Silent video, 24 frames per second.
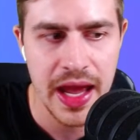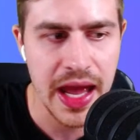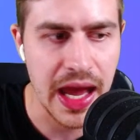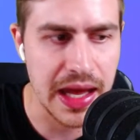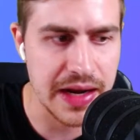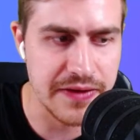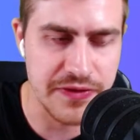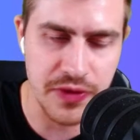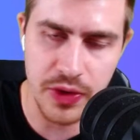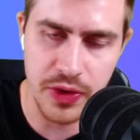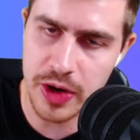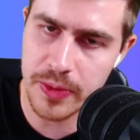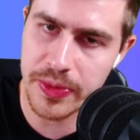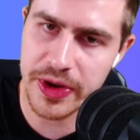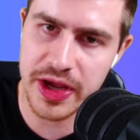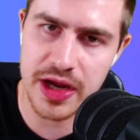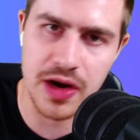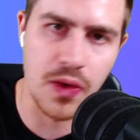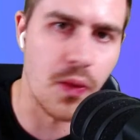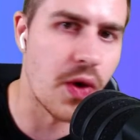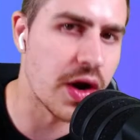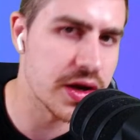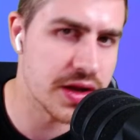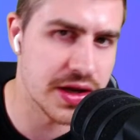and if you want to bring in
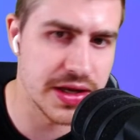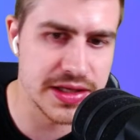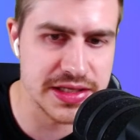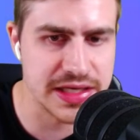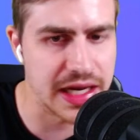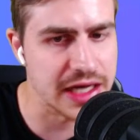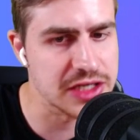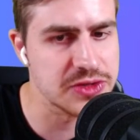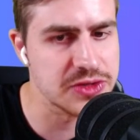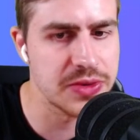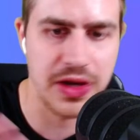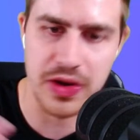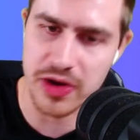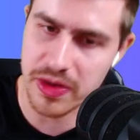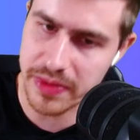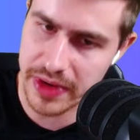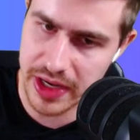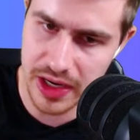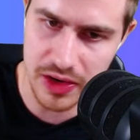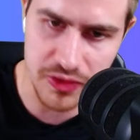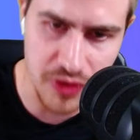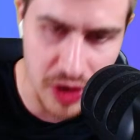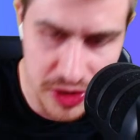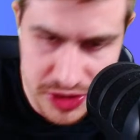a Watkins next week, you want to
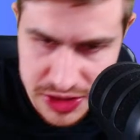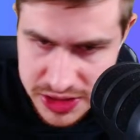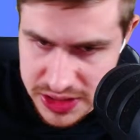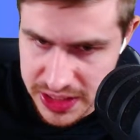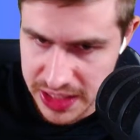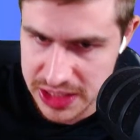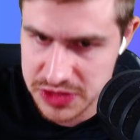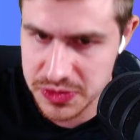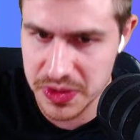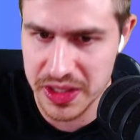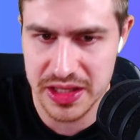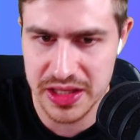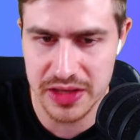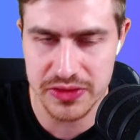bring in a Rodgers next week,